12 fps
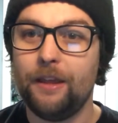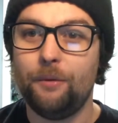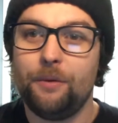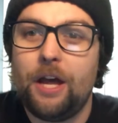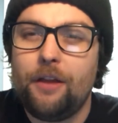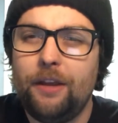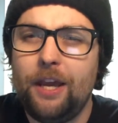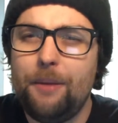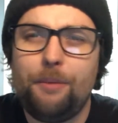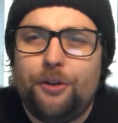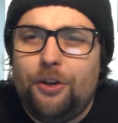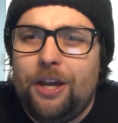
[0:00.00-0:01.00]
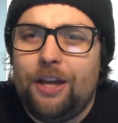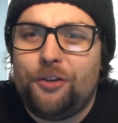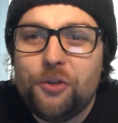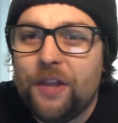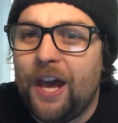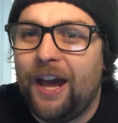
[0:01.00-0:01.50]
Without the handbrake, you can't
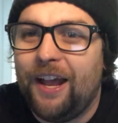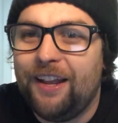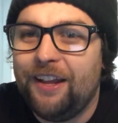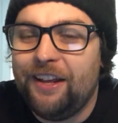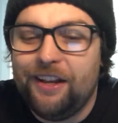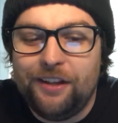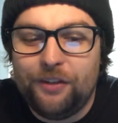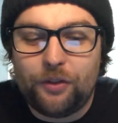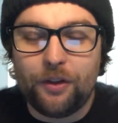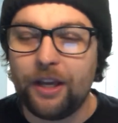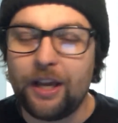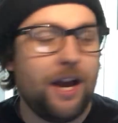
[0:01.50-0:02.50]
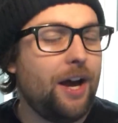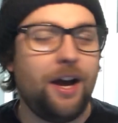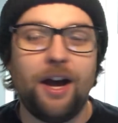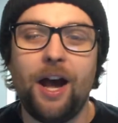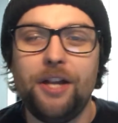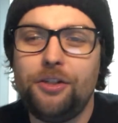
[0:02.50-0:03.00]
do that. So, like,
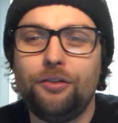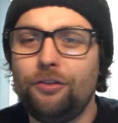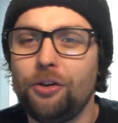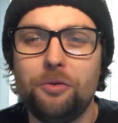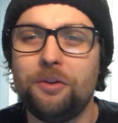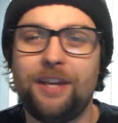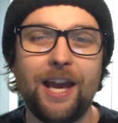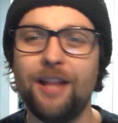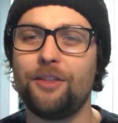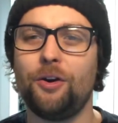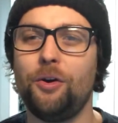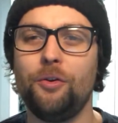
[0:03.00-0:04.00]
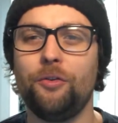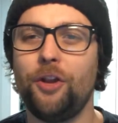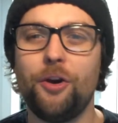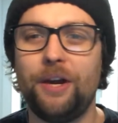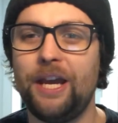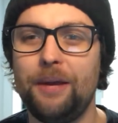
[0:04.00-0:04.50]
I just don't get the whole
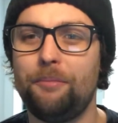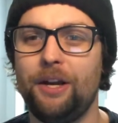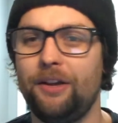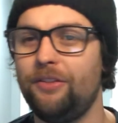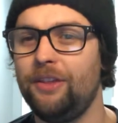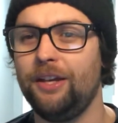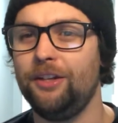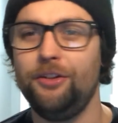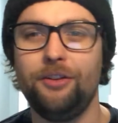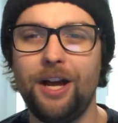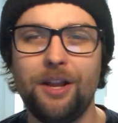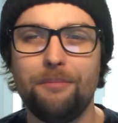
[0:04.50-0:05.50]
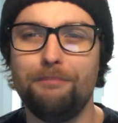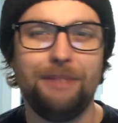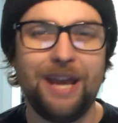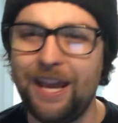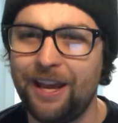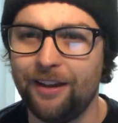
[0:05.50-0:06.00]
no handbrake thing. You're not a
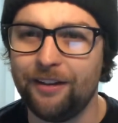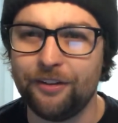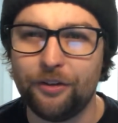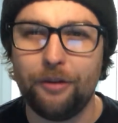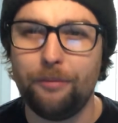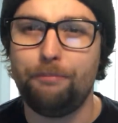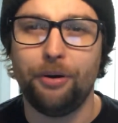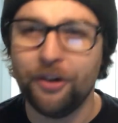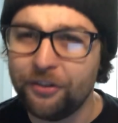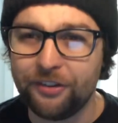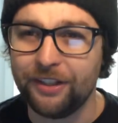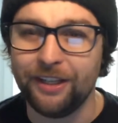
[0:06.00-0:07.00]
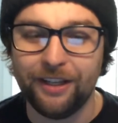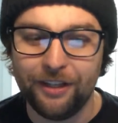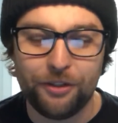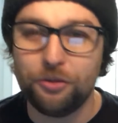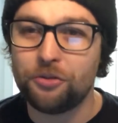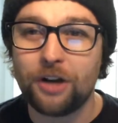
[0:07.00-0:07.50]
man. You're a pussy.
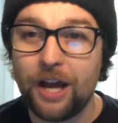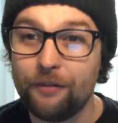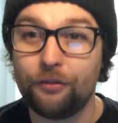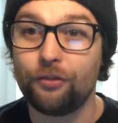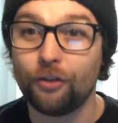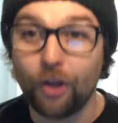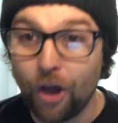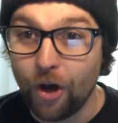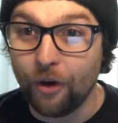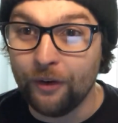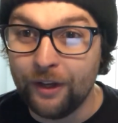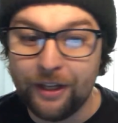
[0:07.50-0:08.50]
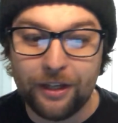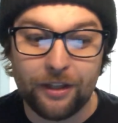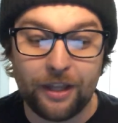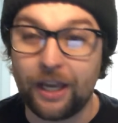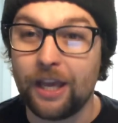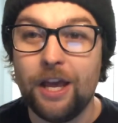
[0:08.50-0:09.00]
You drive slow.
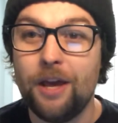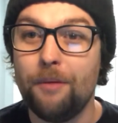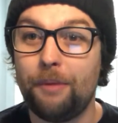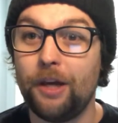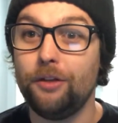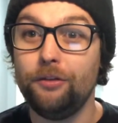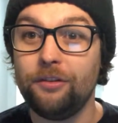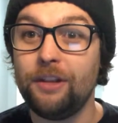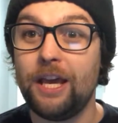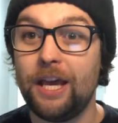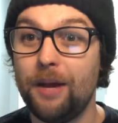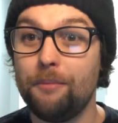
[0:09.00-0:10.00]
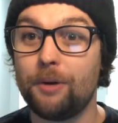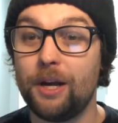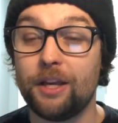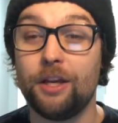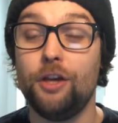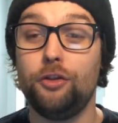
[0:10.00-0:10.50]
Like, by using the
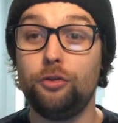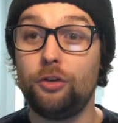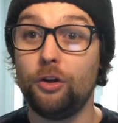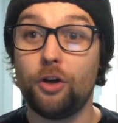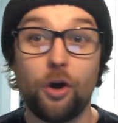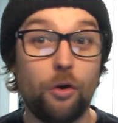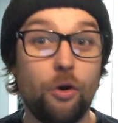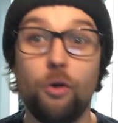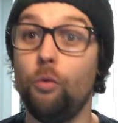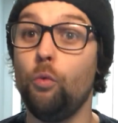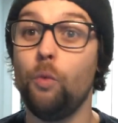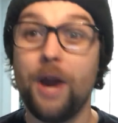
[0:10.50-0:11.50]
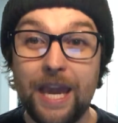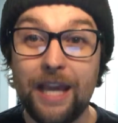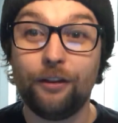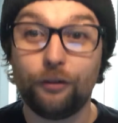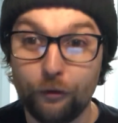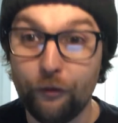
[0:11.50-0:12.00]
handbrake, you can go way
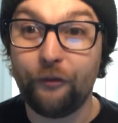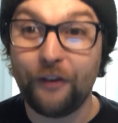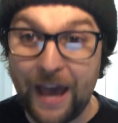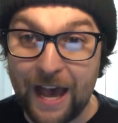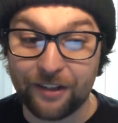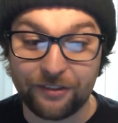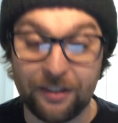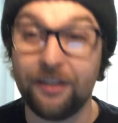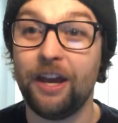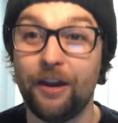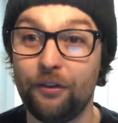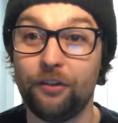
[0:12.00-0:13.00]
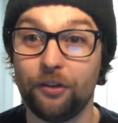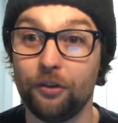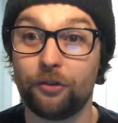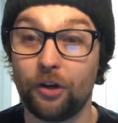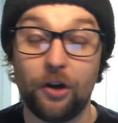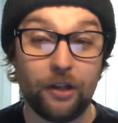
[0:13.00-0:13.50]
too fast into every single
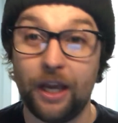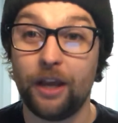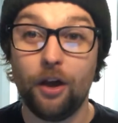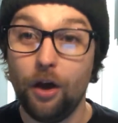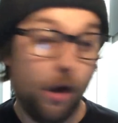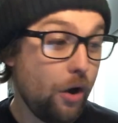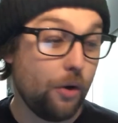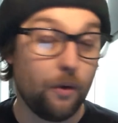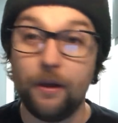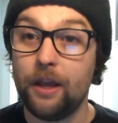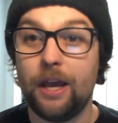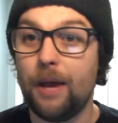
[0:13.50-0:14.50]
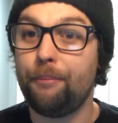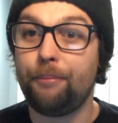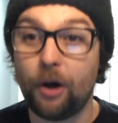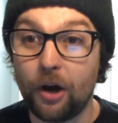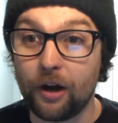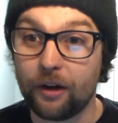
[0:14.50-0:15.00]
turn. Like, oh,
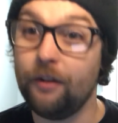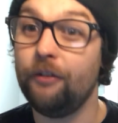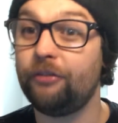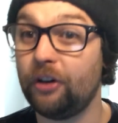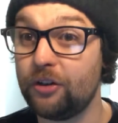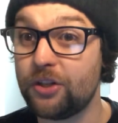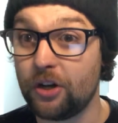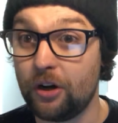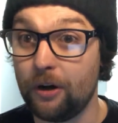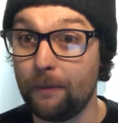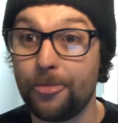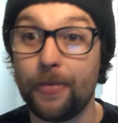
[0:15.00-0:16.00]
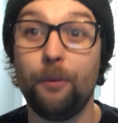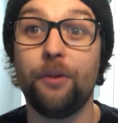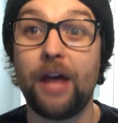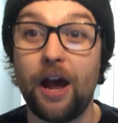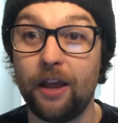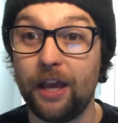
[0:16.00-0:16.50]
Park, first turn,
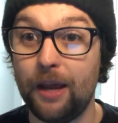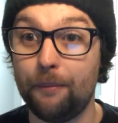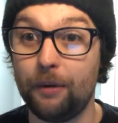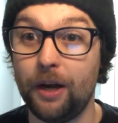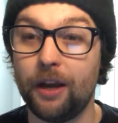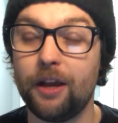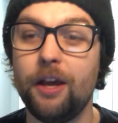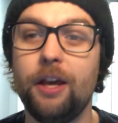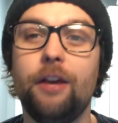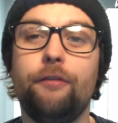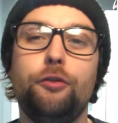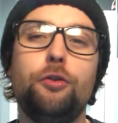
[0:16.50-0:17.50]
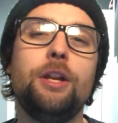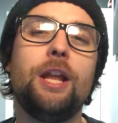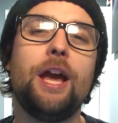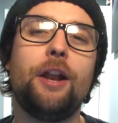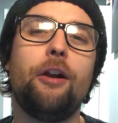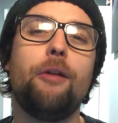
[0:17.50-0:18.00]
without a handbrake. If you can
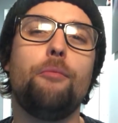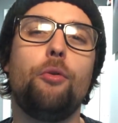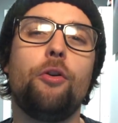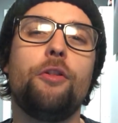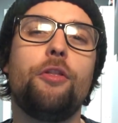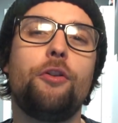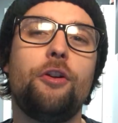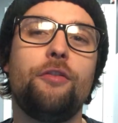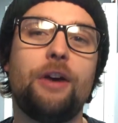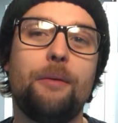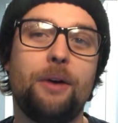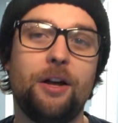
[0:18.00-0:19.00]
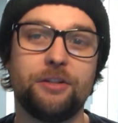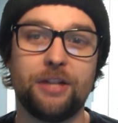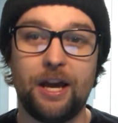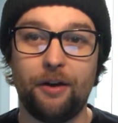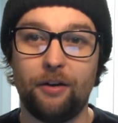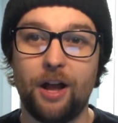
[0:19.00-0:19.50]
enter at more than 35 miles an
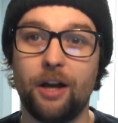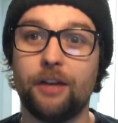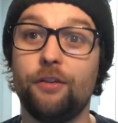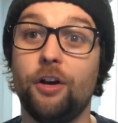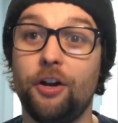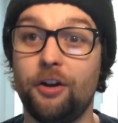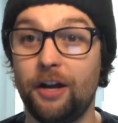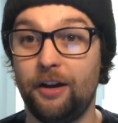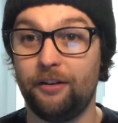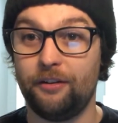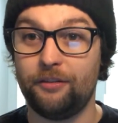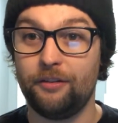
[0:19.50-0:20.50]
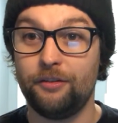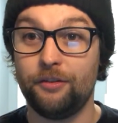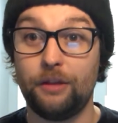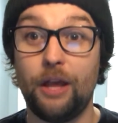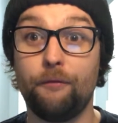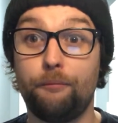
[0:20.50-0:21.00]
hour, I'll give you $100.
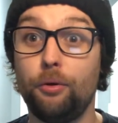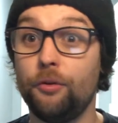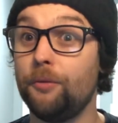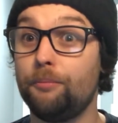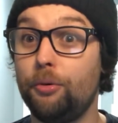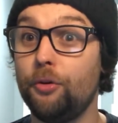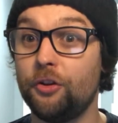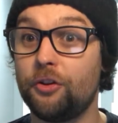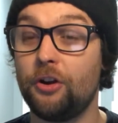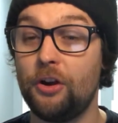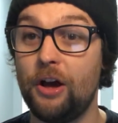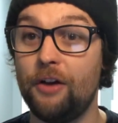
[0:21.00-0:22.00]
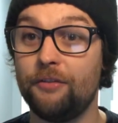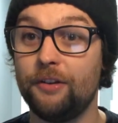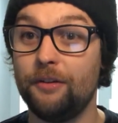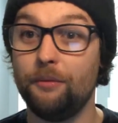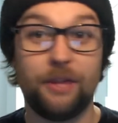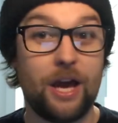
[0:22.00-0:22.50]
And pull the turn off
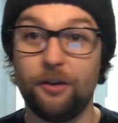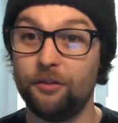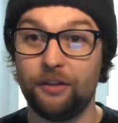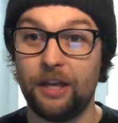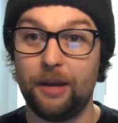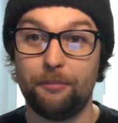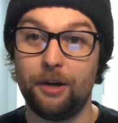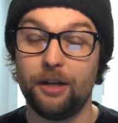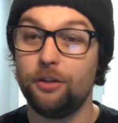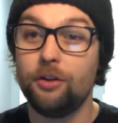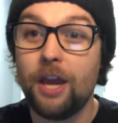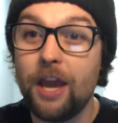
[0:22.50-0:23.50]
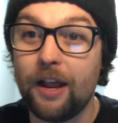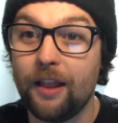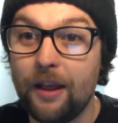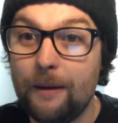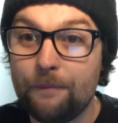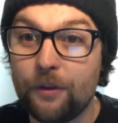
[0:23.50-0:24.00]
without using the handbrake. You can't.
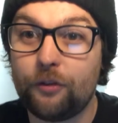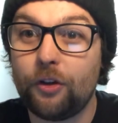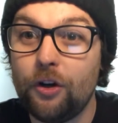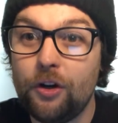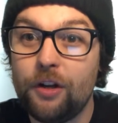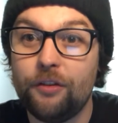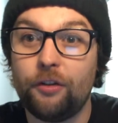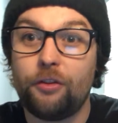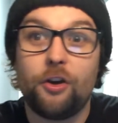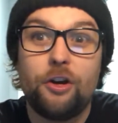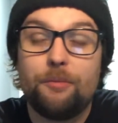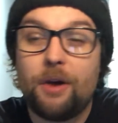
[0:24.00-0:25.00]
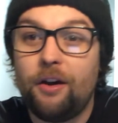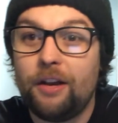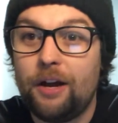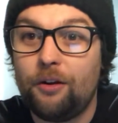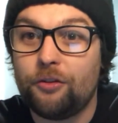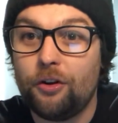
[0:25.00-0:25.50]
The turn is a
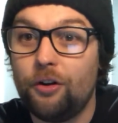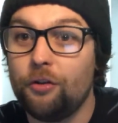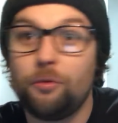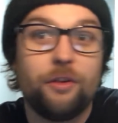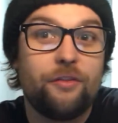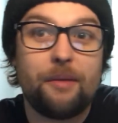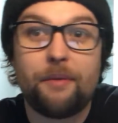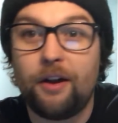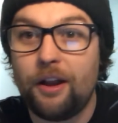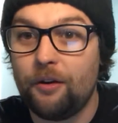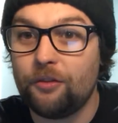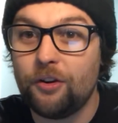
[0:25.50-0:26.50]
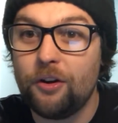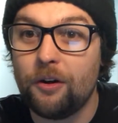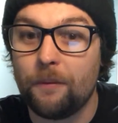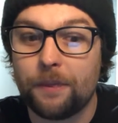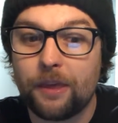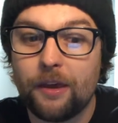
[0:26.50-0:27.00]
30-mile-an-hour turn, 25-mile-an-hour turn.